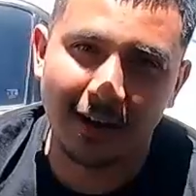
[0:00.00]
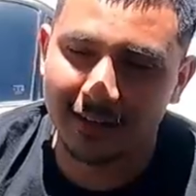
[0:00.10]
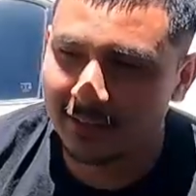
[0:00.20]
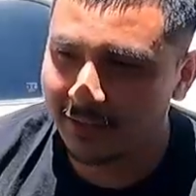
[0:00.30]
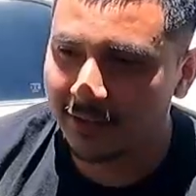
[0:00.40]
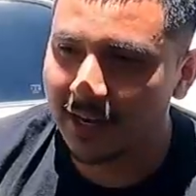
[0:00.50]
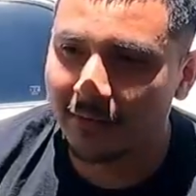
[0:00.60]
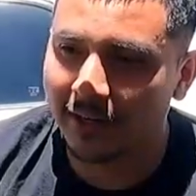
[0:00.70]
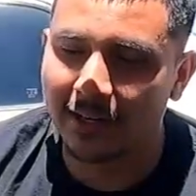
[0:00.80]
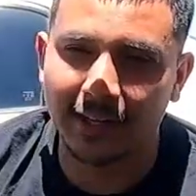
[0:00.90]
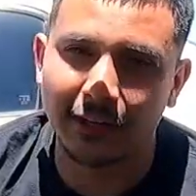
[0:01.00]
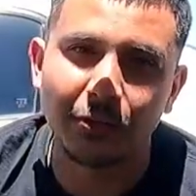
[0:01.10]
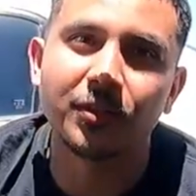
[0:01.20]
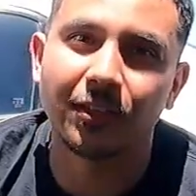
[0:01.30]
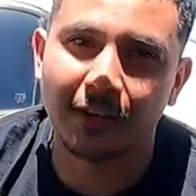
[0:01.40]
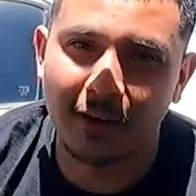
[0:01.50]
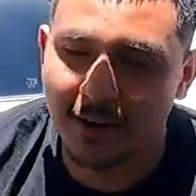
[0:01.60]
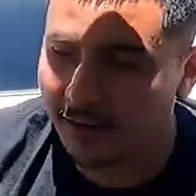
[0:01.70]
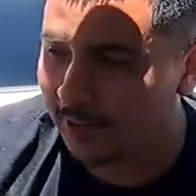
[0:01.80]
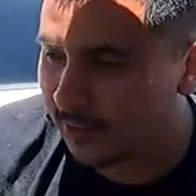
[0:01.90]
and you're never gonna get used to the
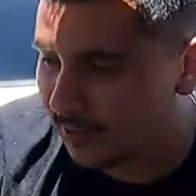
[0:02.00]
car, you know.